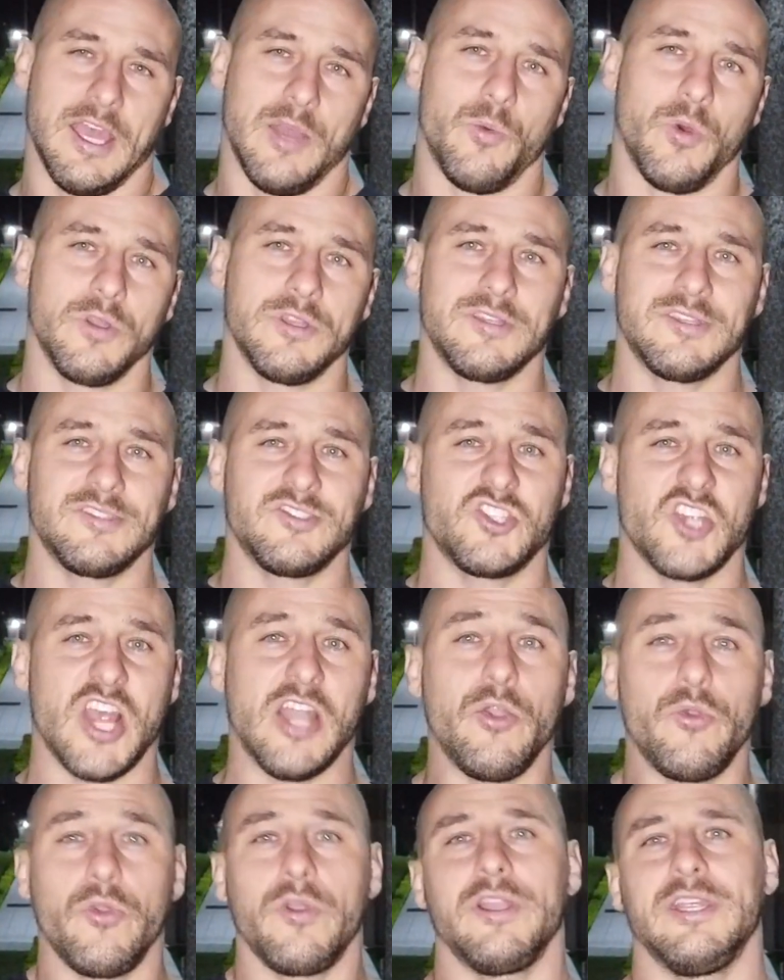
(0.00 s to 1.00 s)
And what it
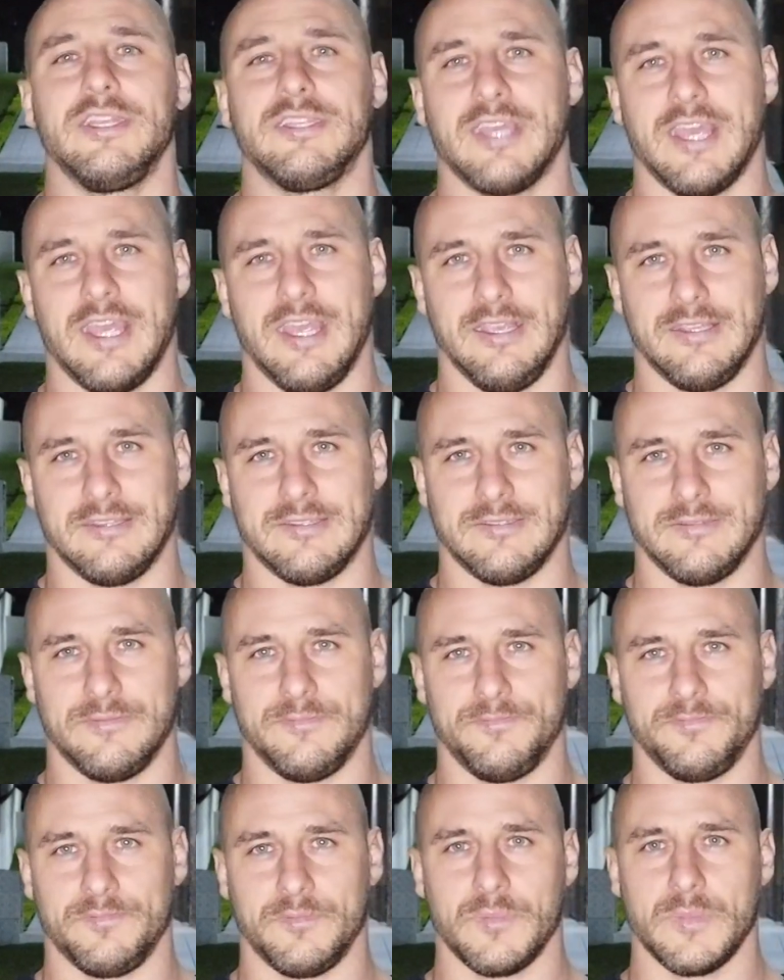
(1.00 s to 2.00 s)
generally
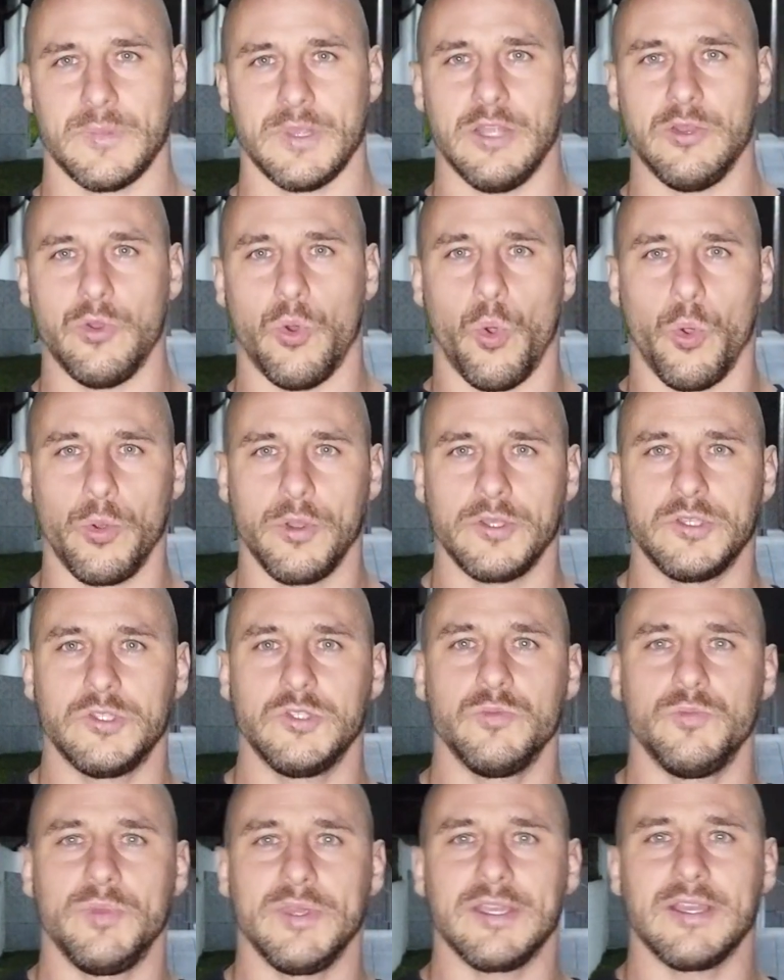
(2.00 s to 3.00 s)
takes in order
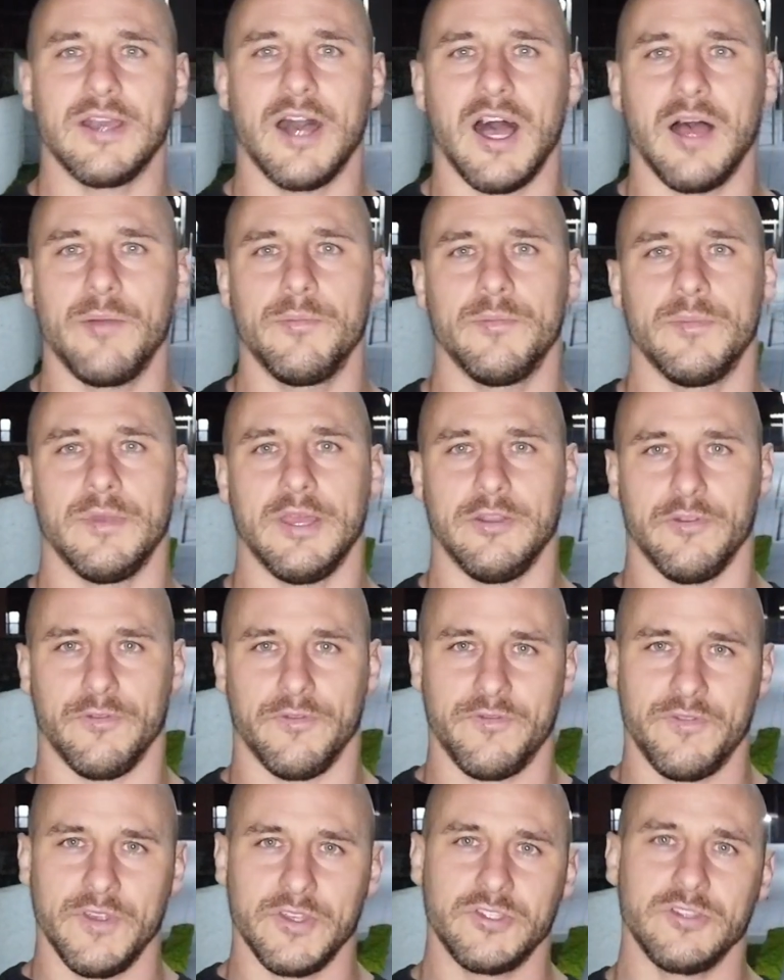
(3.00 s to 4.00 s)
to become an
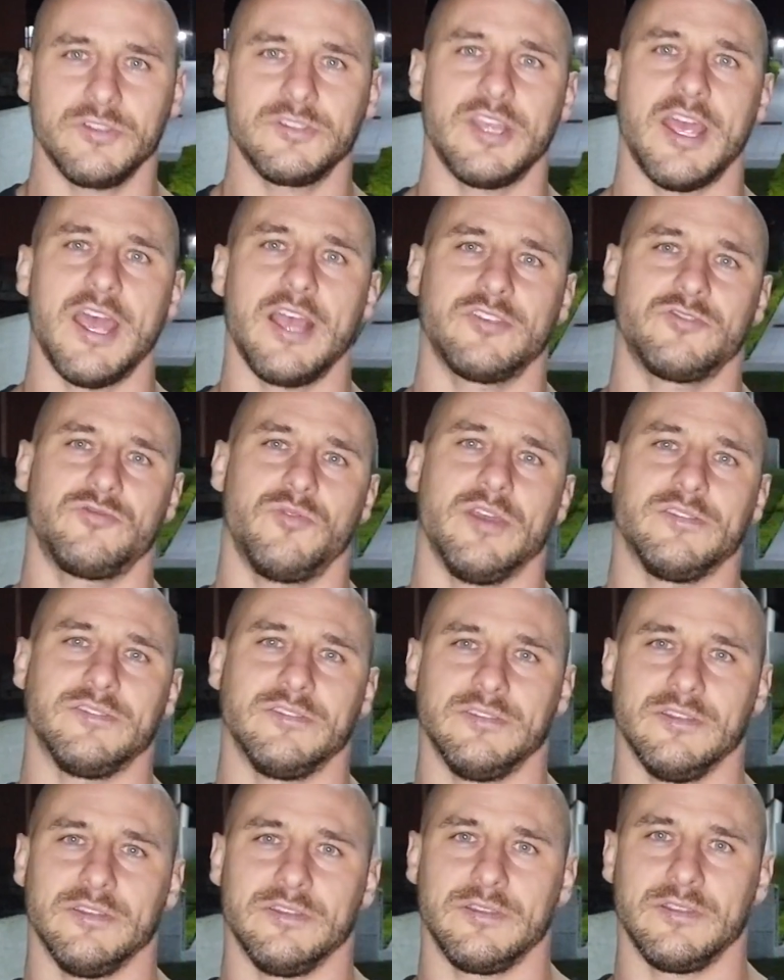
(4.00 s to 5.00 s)
official tax
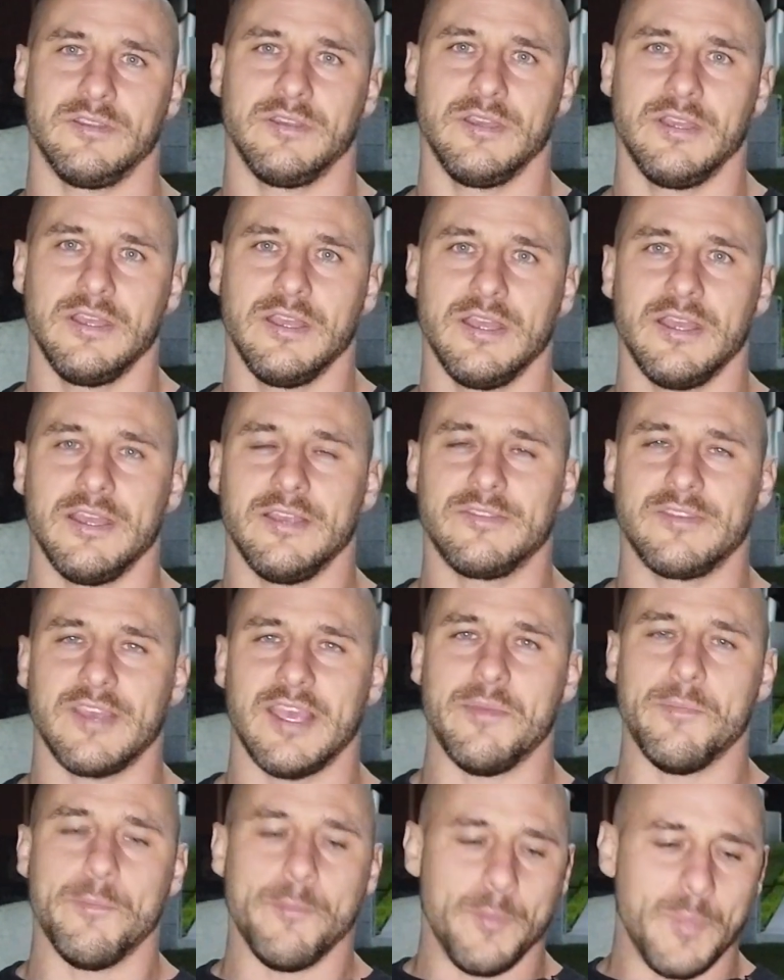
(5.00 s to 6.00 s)
resident is
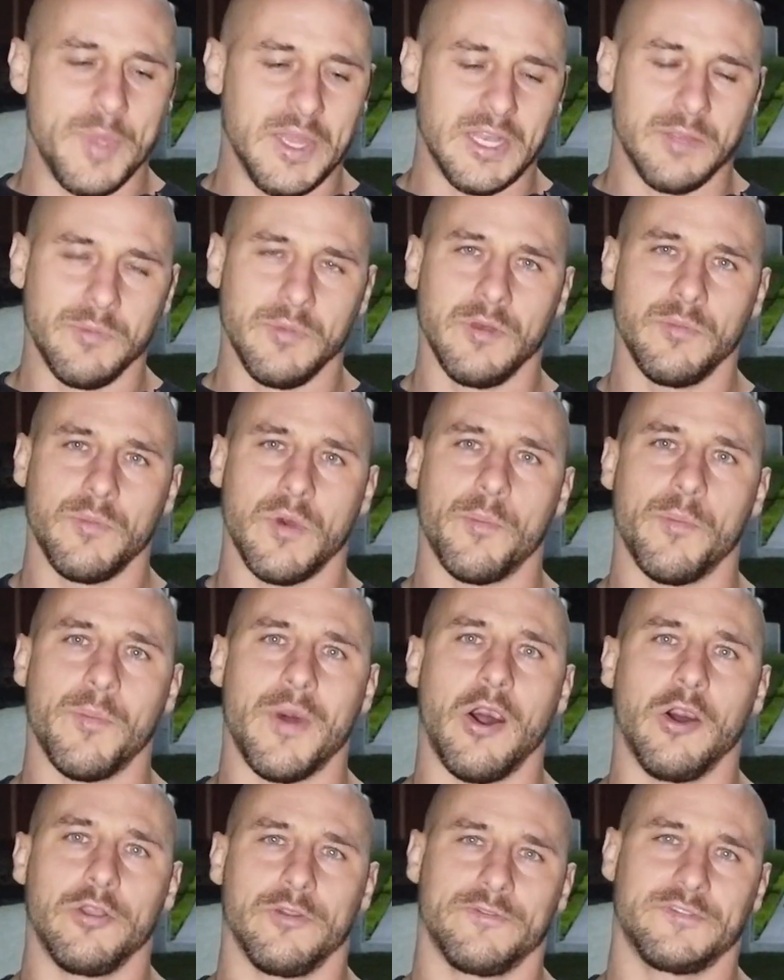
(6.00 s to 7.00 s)
a minimum
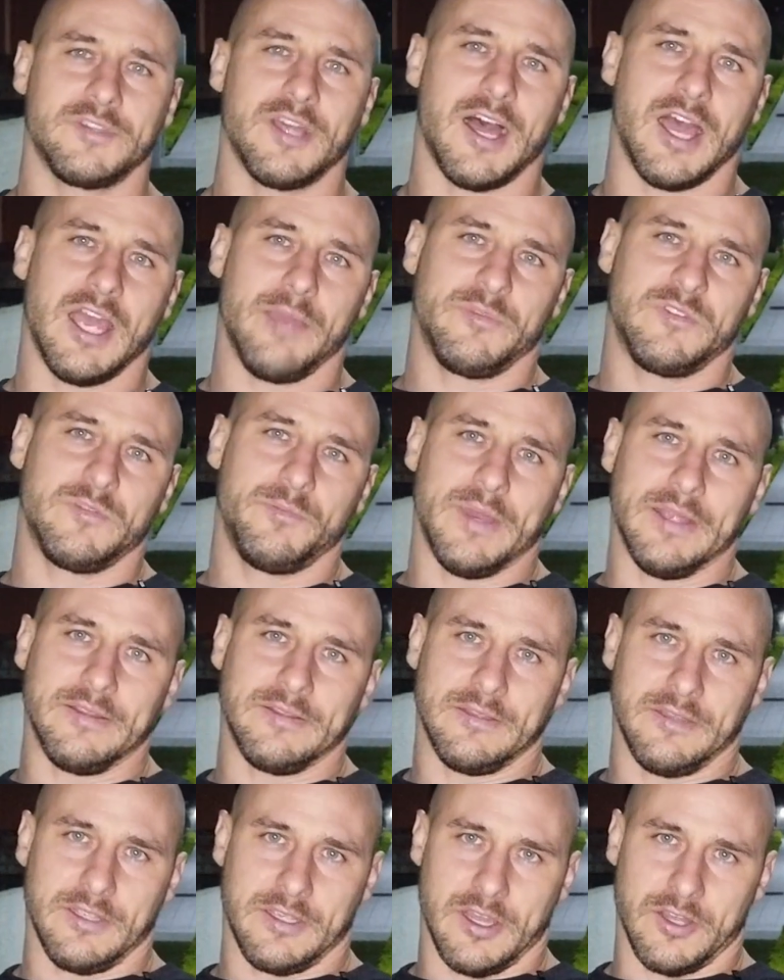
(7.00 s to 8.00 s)
amount of time
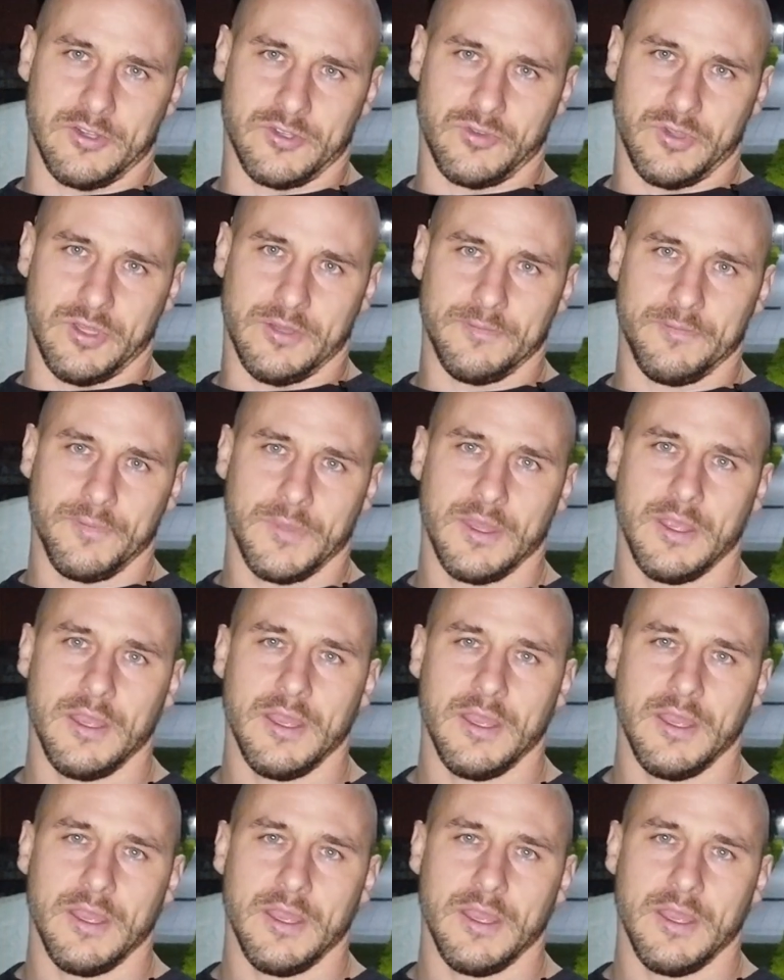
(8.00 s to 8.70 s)
spent in the country.